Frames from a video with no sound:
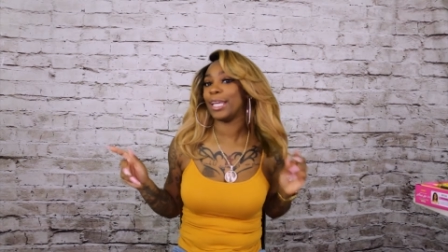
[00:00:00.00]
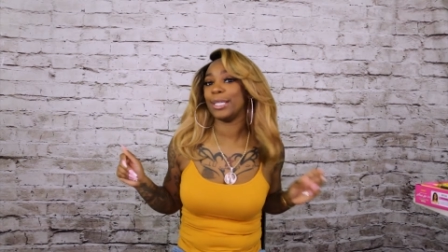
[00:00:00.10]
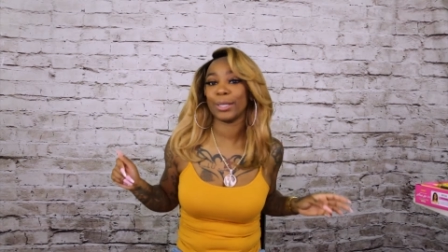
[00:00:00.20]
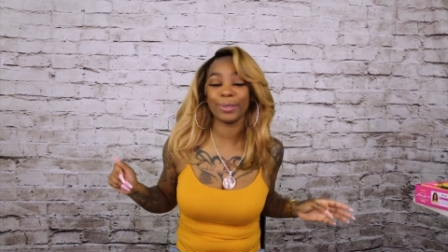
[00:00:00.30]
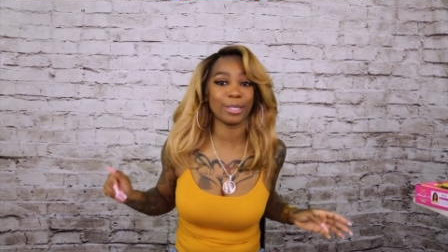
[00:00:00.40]

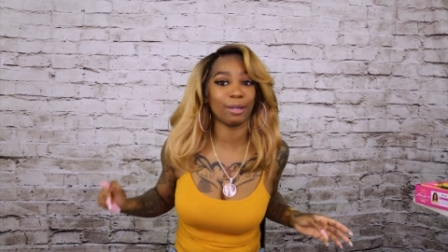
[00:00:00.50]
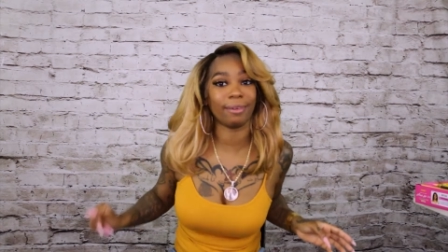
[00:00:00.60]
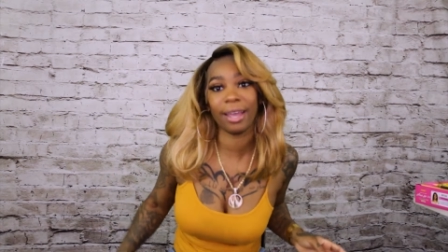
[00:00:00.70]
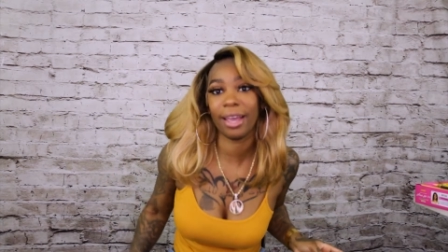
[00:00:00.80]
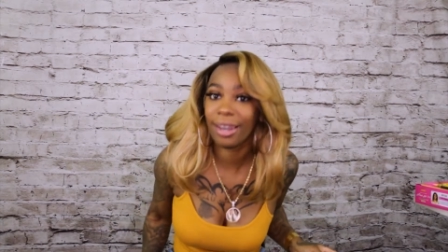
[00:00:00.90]
they chose the
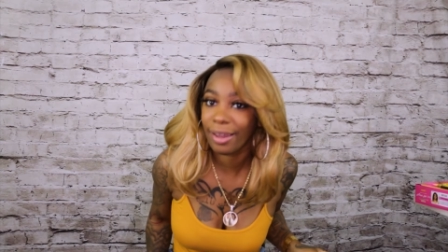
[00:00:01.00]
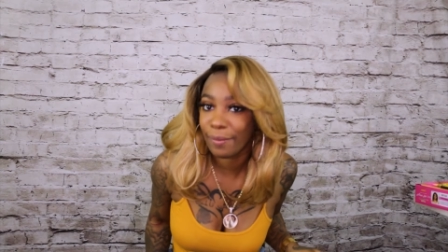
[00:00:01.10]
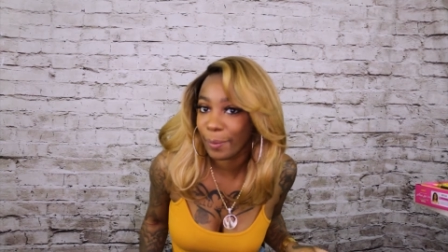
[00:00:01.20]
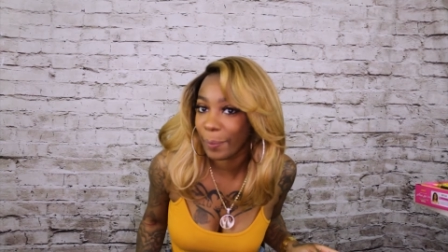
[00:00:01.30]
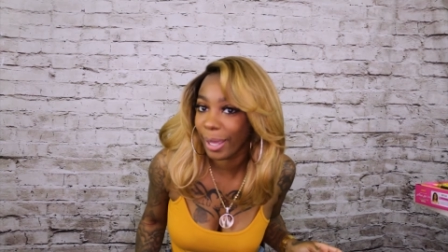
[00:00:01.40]
right
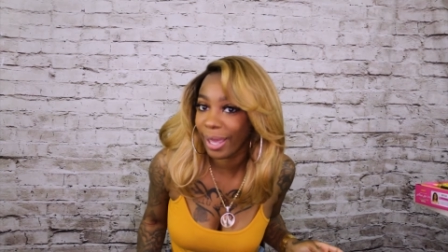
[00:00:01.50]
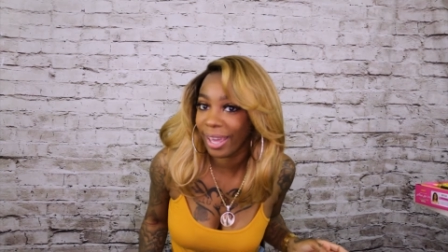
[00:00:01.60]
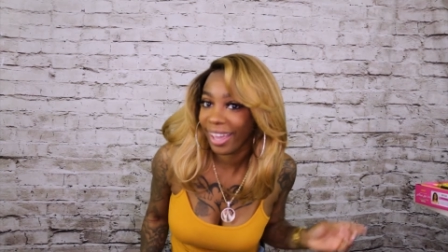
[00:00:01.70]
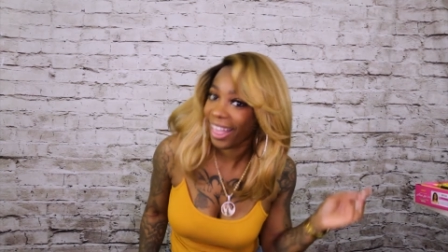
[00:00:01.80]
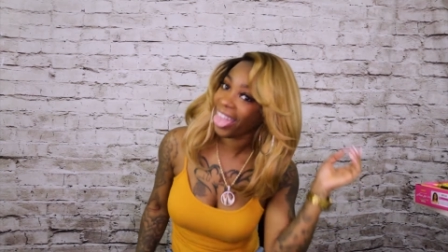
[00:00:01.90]
color for
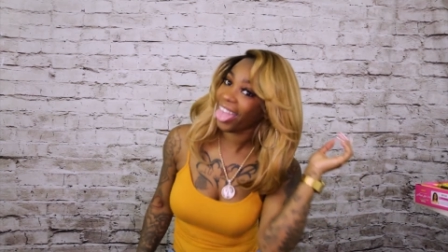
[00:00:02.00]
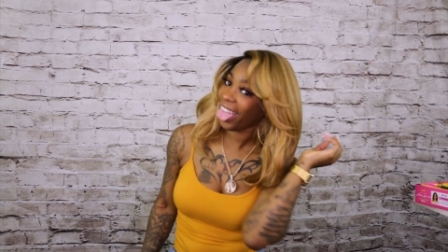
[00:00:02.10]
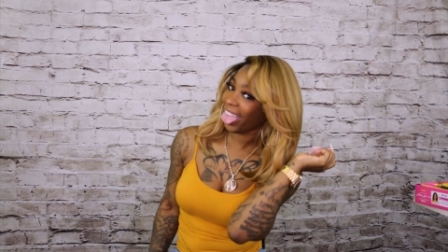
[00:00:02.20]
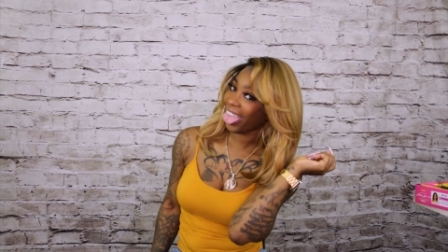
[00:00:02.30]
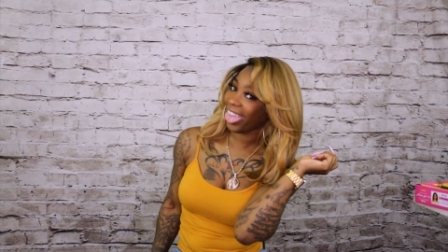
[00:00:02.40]
me.
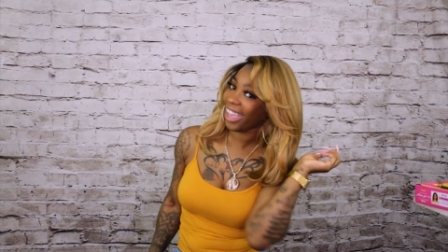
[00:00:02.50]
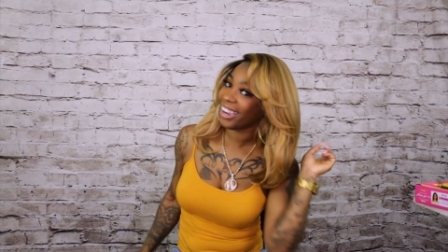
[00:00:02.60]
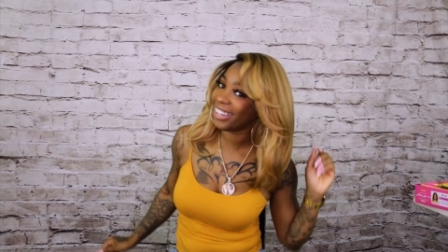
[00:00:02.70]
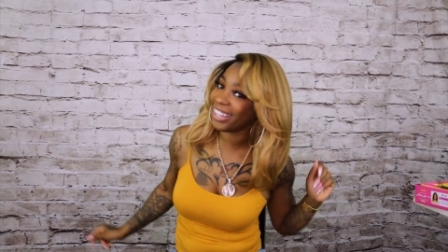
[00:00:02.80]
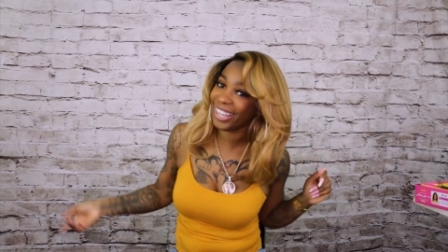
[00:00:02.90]

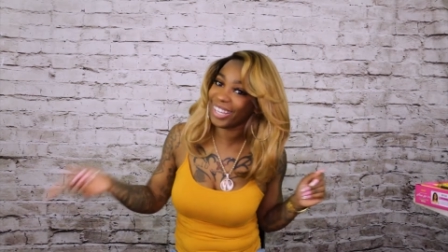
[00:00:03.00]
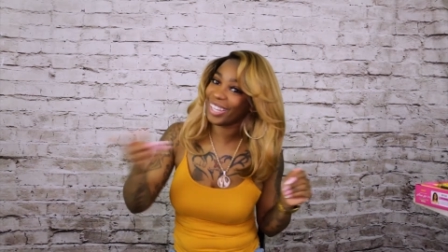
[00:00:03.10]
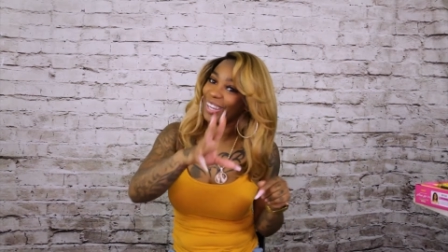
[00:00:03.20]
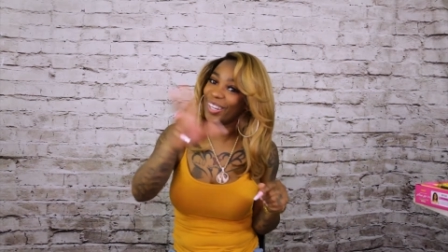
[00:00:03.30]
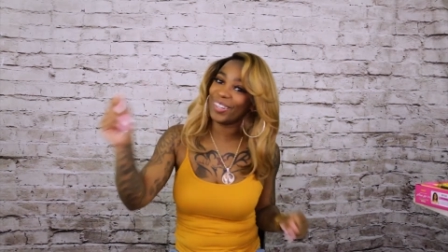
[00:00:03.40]
They,
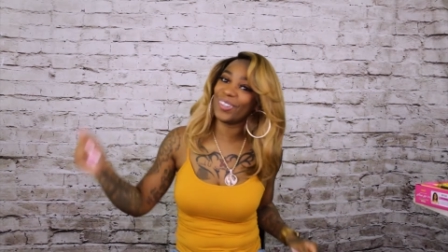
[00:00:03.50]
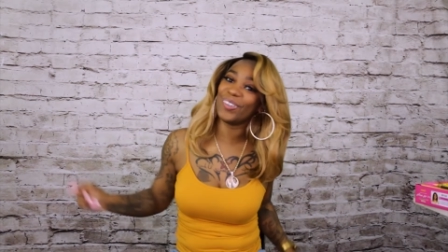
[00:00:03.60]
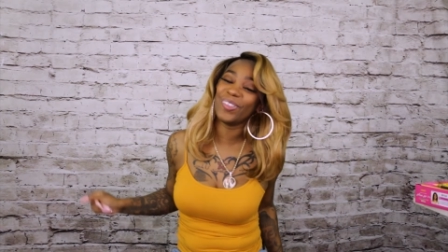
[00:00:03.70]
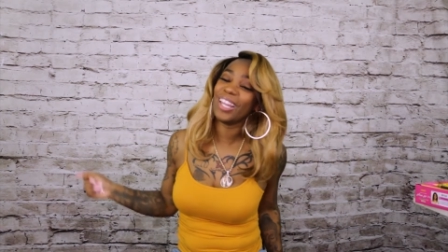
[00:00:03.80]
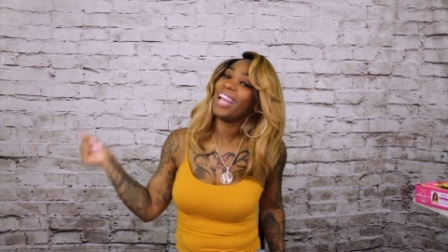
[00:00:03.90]
they
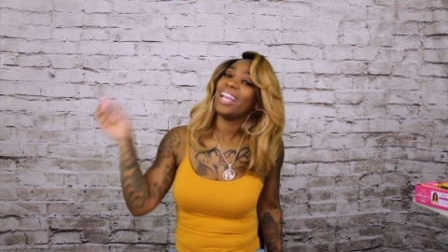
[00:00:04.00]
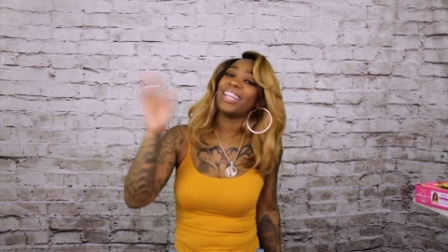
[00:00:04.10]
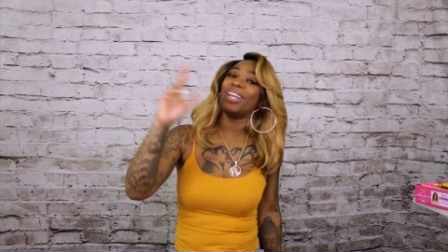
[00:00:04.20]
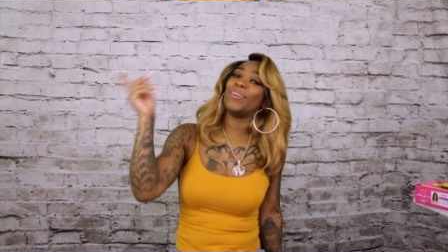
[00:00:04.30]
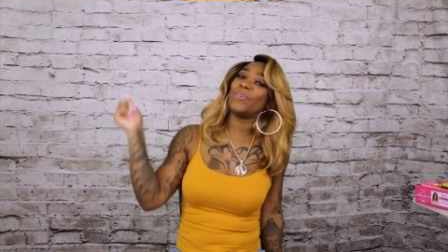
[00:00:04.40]
knew.
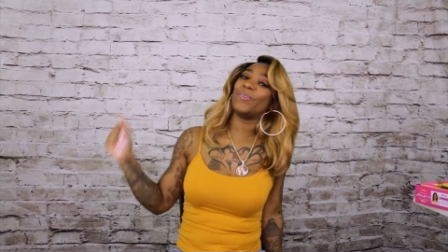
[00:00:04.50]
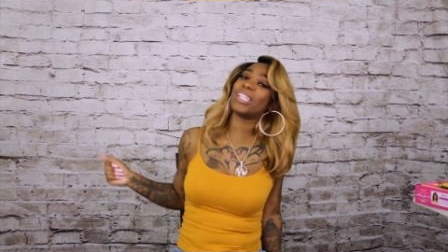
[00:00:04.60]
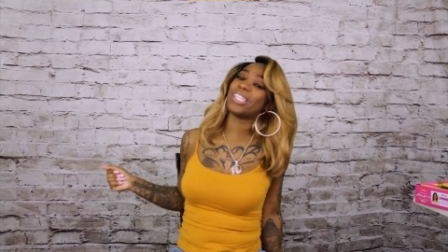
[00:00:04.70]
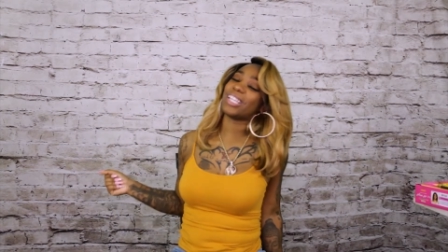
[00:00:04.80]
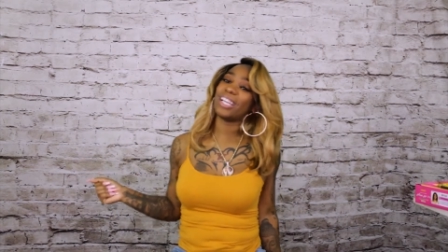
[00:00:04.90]
They knew
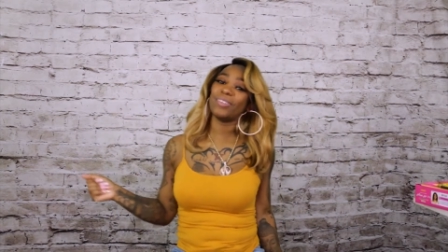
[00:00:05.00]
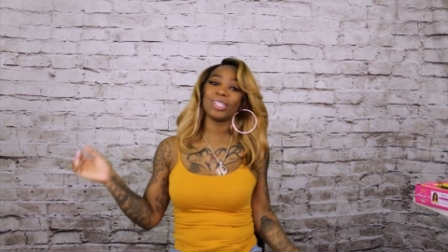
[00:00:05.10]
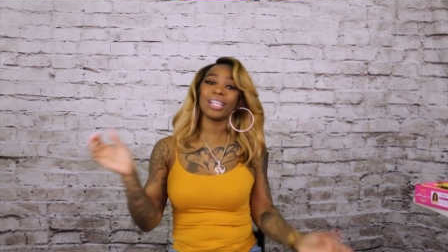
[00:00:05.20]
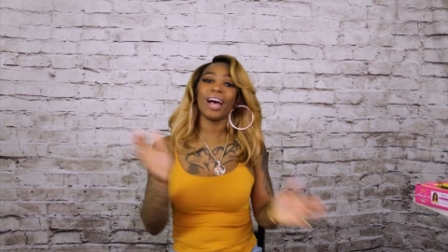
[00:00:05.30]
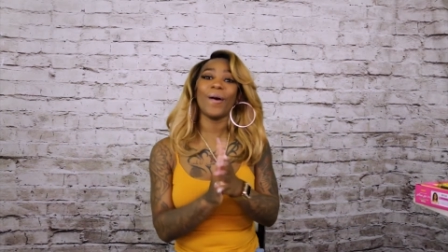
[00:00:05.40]
was sun
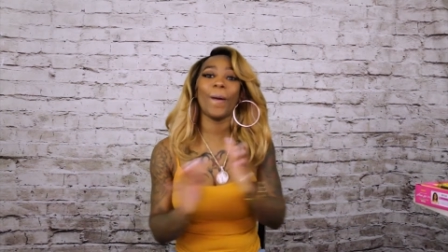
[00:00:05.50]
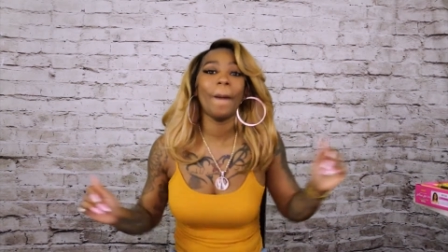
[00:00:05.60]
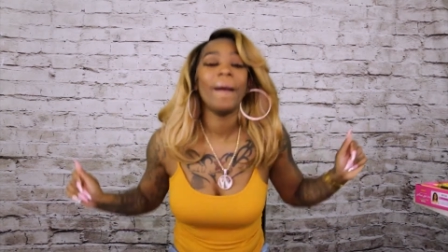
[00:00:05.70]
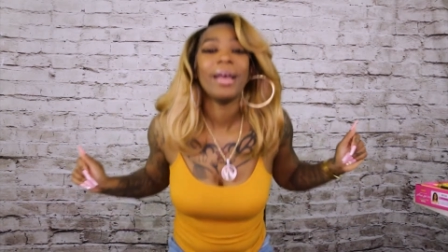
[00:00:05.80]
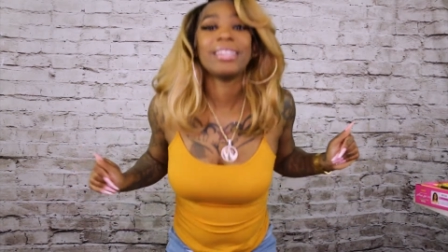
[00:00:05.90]
was out.
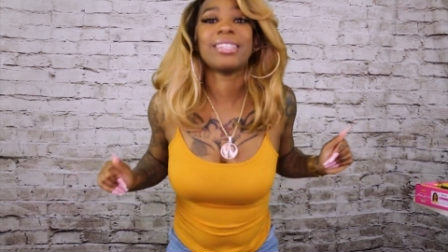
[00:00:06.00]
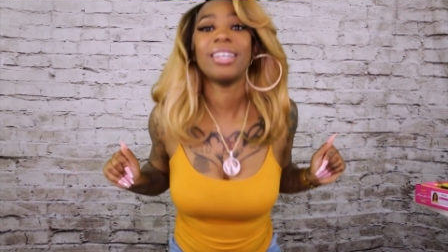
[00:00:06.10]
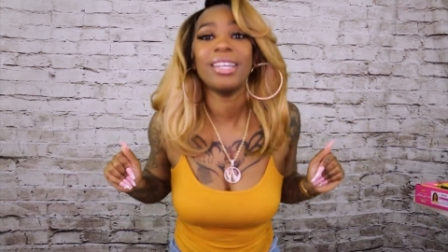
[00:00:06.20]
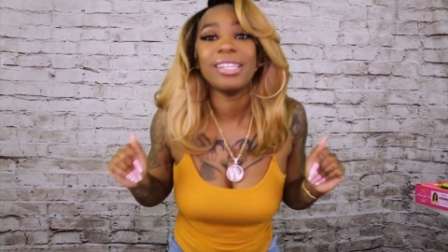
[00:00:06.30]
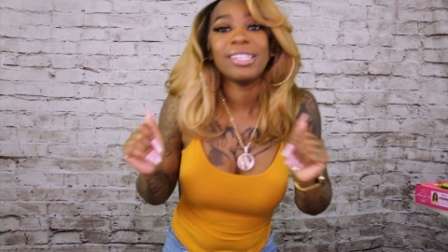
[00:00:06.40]

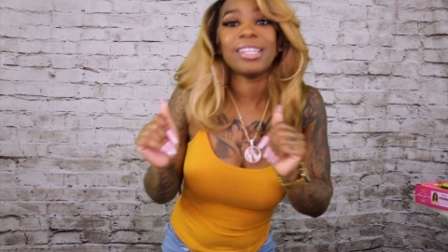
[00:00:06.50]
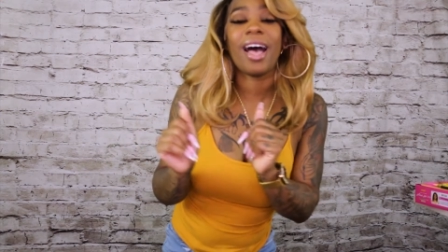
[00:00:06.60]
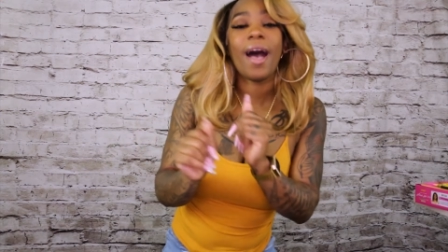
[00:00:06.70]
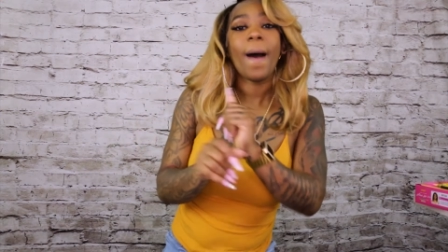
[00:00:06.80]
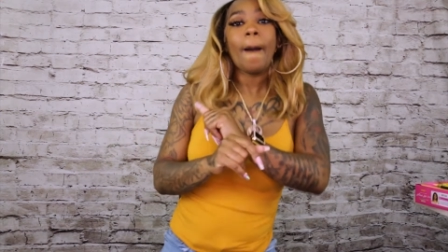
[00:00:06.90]
Sun's
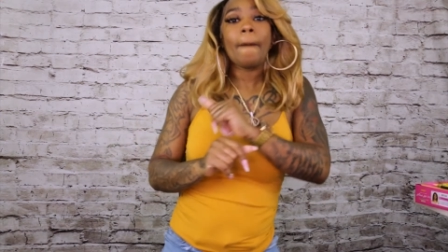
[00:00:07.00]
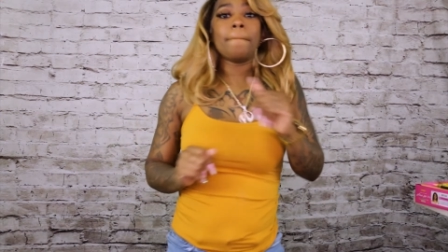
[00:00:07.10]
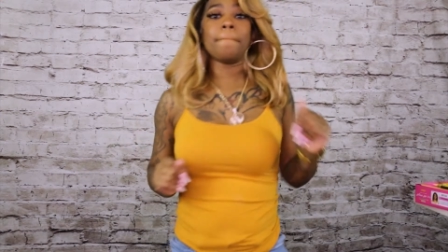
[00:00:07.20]
out.